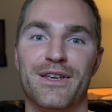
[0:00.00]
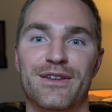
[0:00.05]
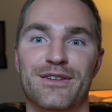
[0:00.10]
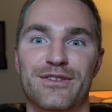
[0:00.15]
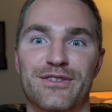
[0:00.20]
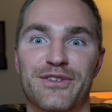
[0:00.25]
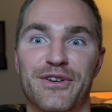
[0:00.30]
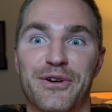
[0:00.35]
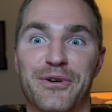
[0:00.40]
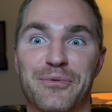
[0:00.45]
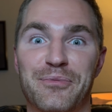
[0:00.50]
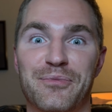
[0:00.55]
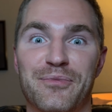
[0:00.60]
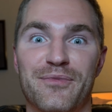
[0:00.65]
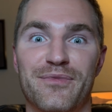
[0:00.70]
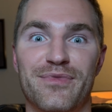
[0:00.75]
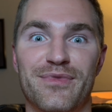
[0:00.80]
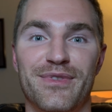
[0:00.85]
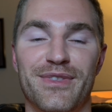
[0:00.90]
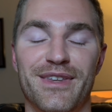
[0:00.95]
So
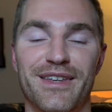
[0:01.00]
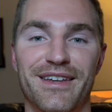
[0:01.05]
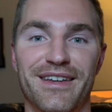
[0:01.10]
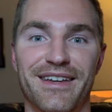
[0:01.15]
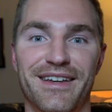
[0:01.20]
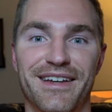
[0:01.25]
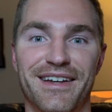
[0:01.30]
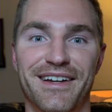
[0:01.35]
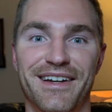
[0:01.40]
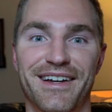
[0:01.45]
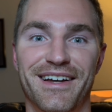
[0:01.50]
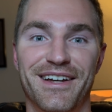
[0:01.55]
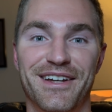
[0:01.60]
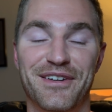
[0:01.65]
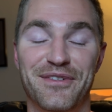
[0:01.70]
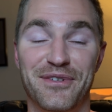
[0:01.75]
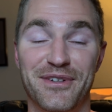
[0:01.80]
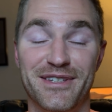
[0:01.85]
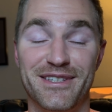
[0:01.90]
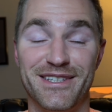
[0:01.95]

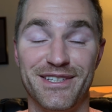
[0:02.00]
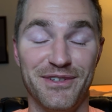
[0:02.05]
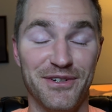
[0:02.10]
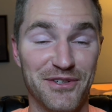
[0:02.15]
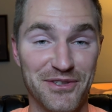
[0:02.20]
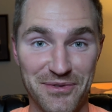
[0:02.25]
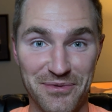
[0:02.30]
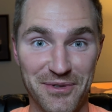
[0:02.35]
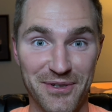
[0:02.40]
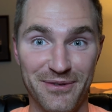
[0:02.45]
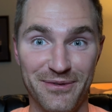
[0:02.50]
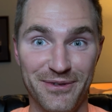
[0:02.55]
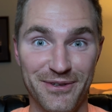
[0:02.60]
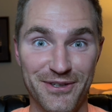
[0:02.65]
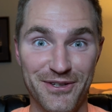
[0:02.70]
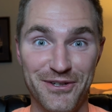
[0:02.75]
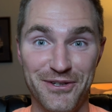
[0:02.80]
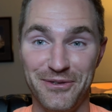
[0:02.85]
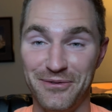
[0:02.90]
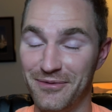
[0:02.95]
if it still doesn't work for
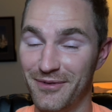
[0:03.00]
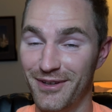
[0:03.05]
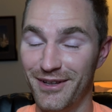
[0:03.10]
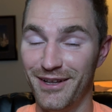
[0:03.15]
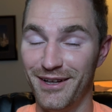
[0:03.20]
you,